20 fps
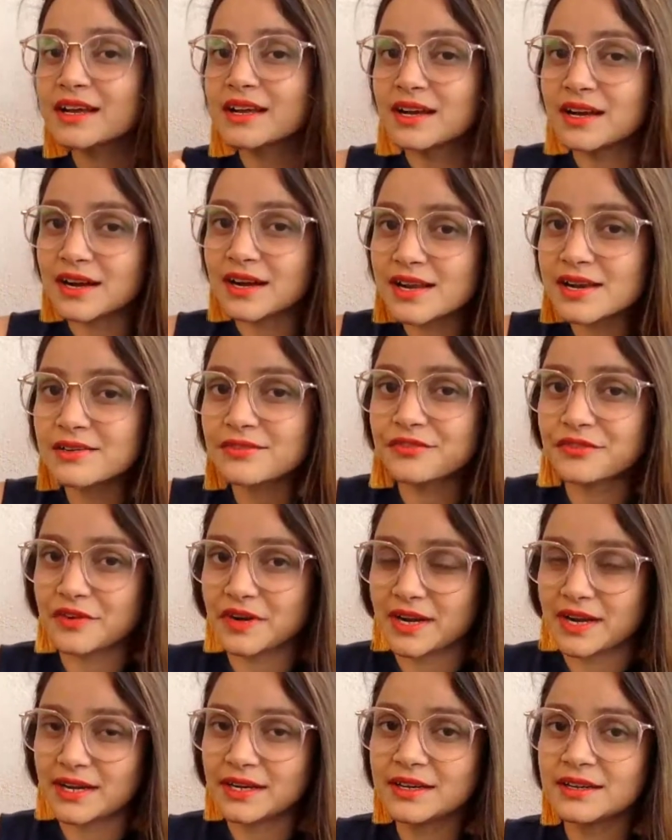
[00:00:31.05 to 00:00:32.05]

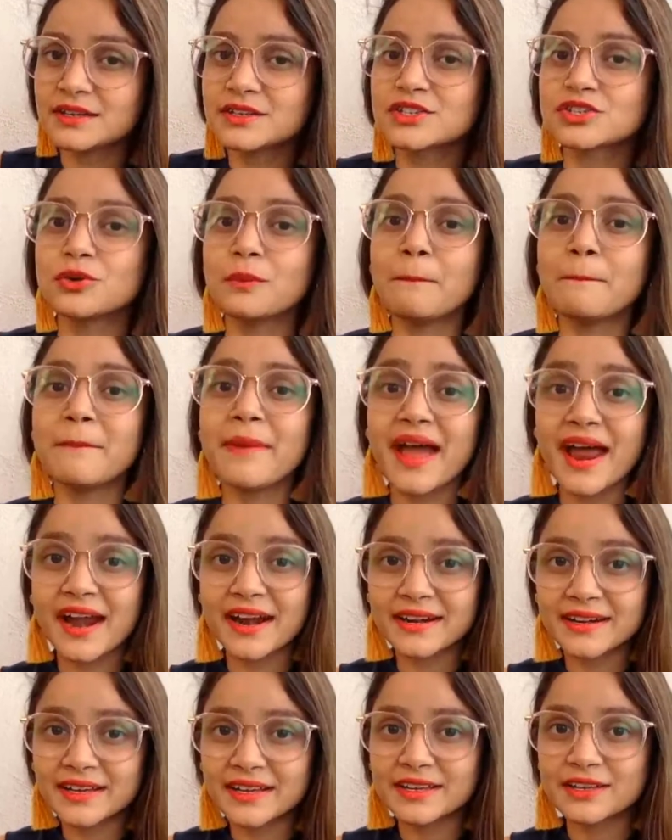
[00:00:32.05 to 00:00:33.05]
girlfriend to
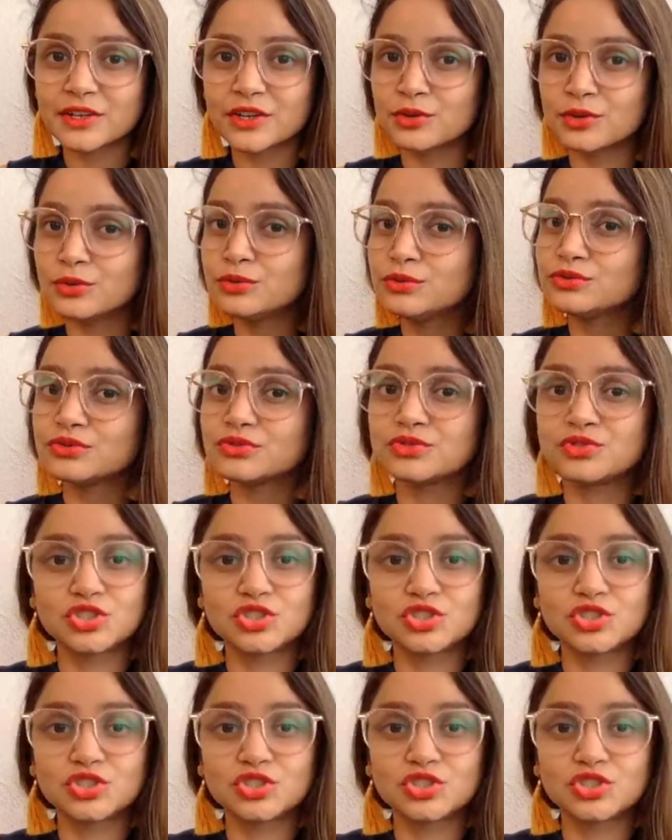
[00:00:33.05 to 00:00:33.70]
marry you